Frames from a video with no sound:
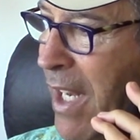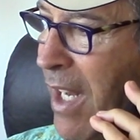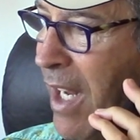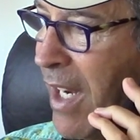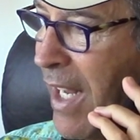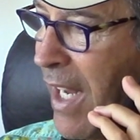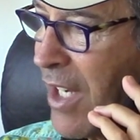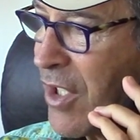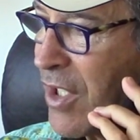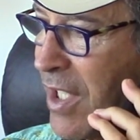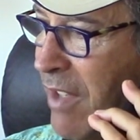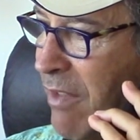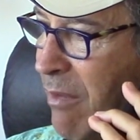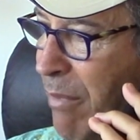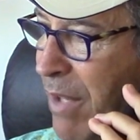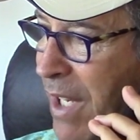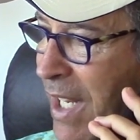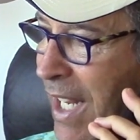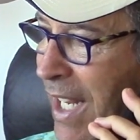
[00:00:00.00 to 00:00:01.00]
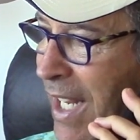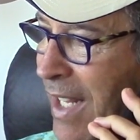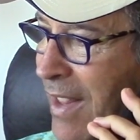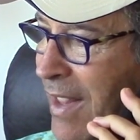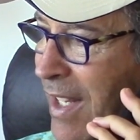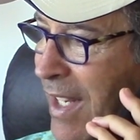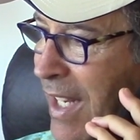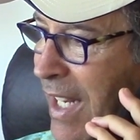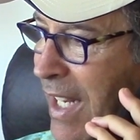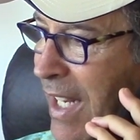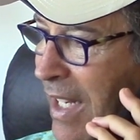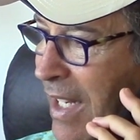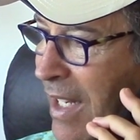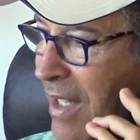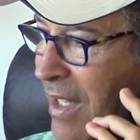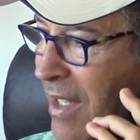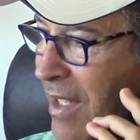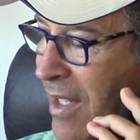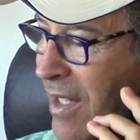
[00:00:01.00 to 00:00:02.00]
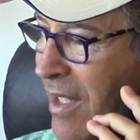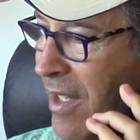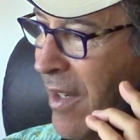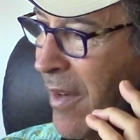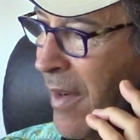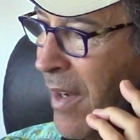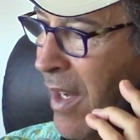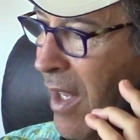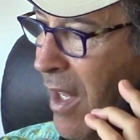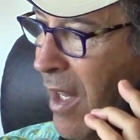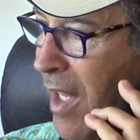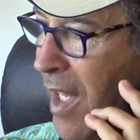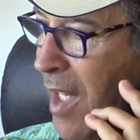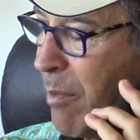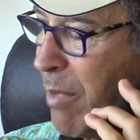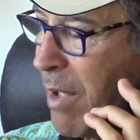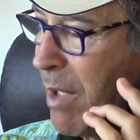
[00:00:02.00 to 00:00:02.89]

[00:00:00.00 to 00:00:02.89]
not actually even be in the knee. A lot of